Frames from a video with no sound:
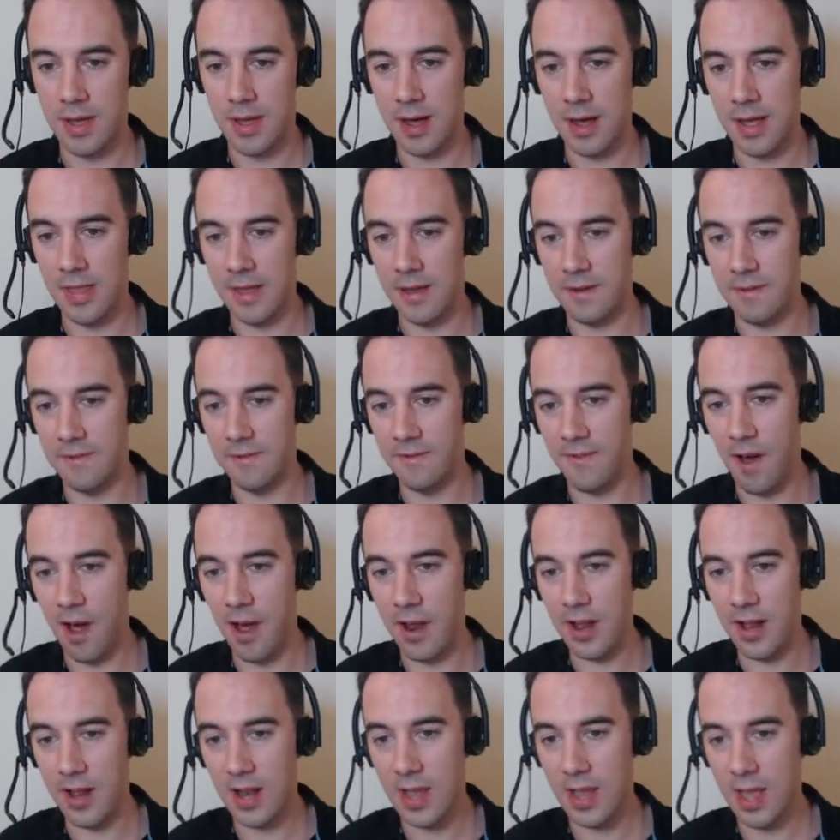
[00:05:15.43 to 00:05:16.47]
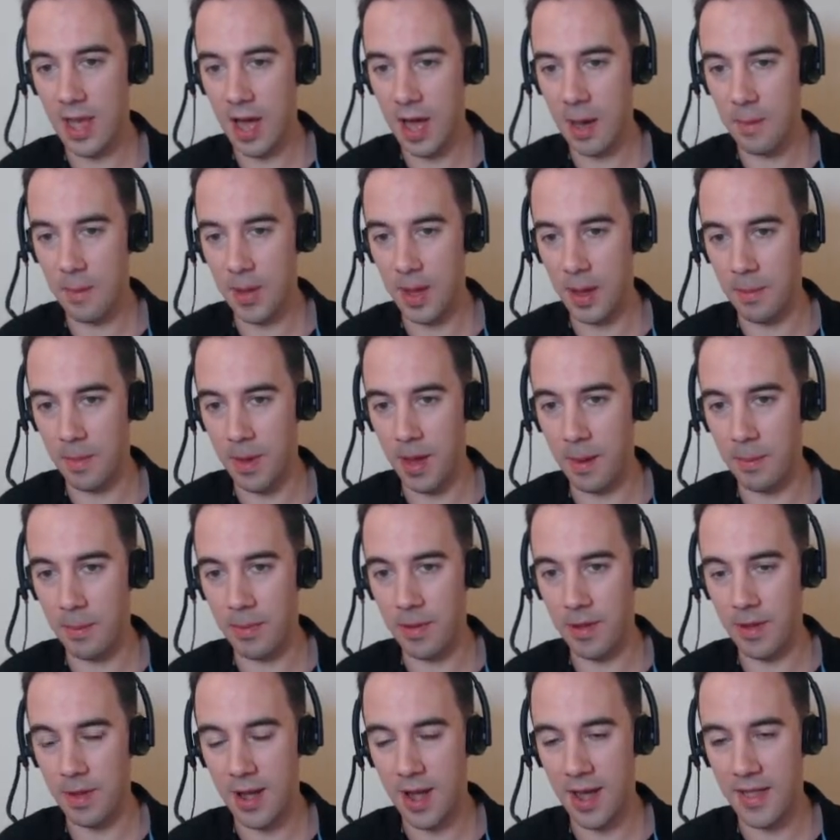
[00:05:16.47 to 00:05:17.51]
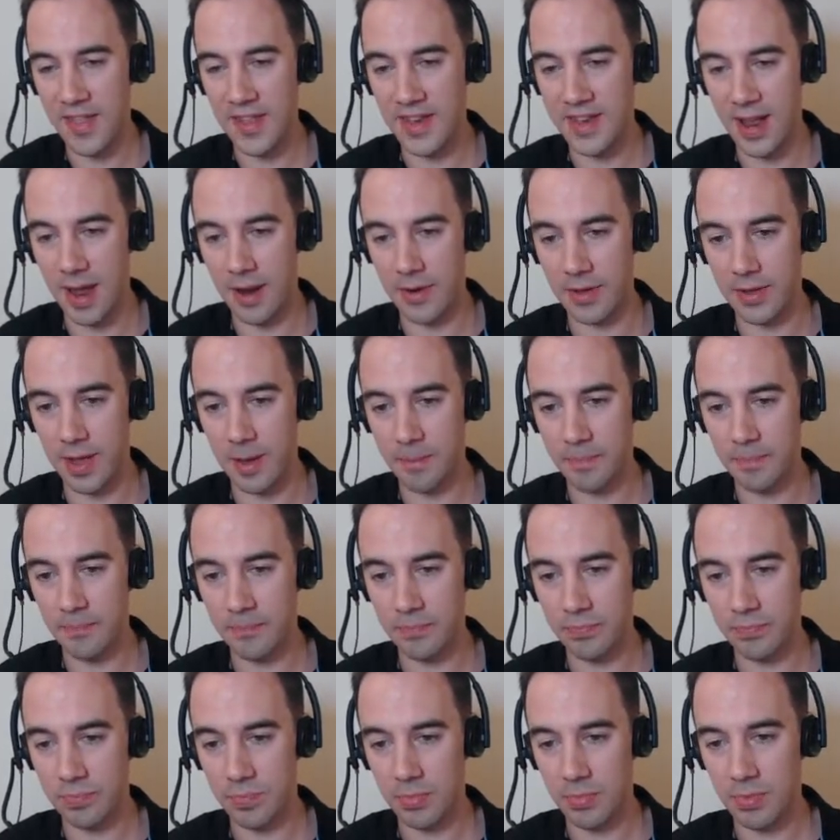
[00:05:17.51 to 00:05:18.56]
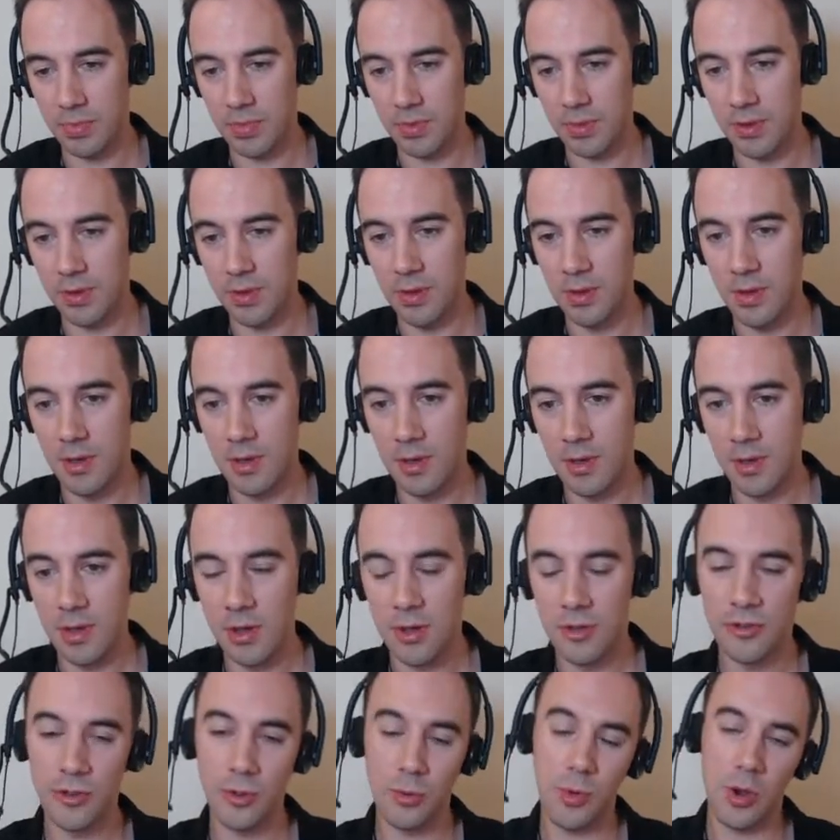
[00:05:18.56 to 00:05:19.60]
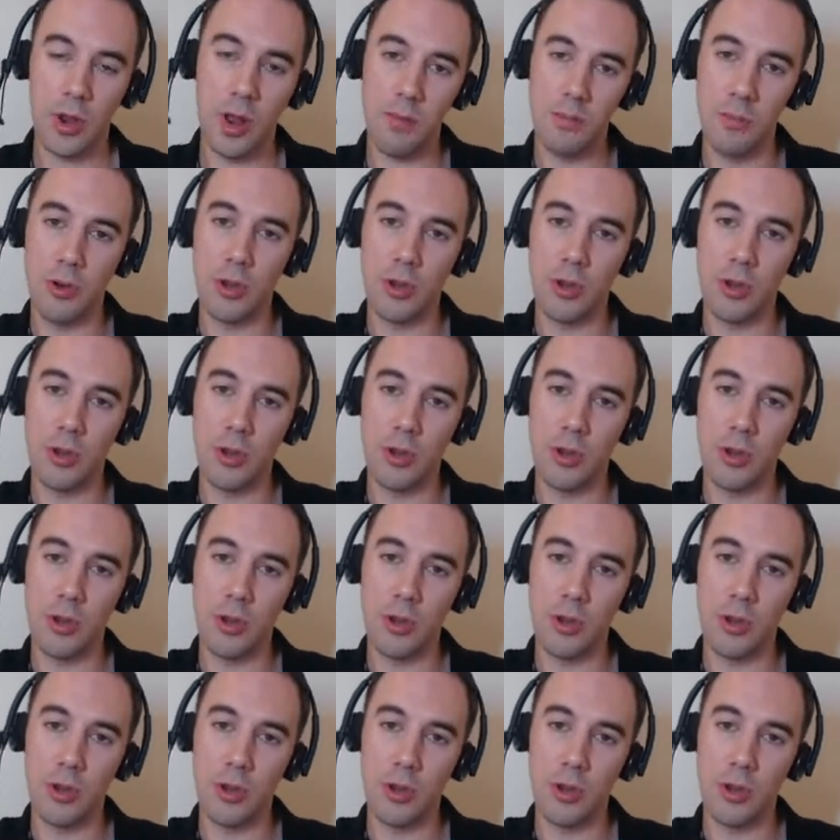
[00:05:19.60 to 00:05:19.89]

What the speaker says: and then finally up, up, up, and then down again. So what I'm